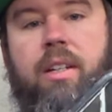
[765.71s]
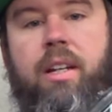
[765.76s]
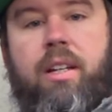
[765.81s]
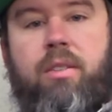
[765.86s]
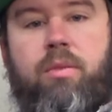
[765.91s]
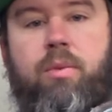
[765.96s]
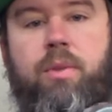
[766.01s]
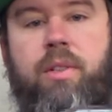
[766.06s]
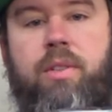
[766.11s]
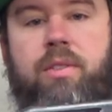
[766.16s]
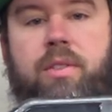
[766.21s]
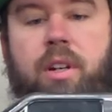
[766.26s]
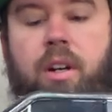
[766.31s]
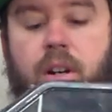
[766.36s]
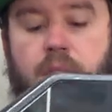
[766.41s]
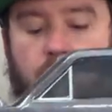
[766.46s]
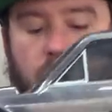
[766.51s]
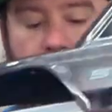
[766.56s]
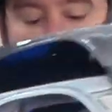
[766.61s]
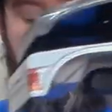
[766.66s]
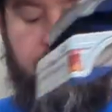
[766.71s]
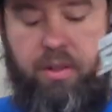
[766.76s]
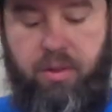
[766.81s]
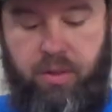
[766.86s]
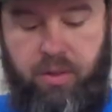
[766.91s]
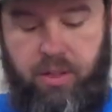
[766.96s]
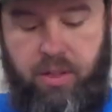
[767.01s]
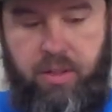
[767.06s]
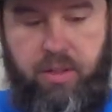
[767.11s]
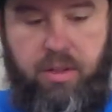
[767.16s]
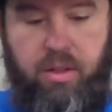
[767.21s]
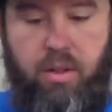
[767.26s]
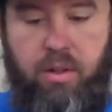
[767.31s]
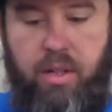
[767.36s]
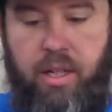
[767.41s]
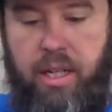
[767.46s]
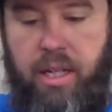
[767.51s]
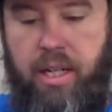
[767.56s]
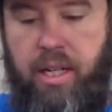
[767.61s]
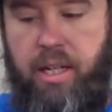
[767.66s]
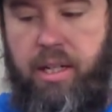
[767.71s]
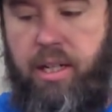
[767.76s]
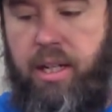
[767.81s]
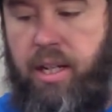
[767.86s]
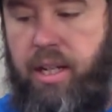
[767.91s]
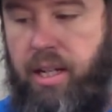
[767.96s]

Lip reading: As we saw, let's go ahead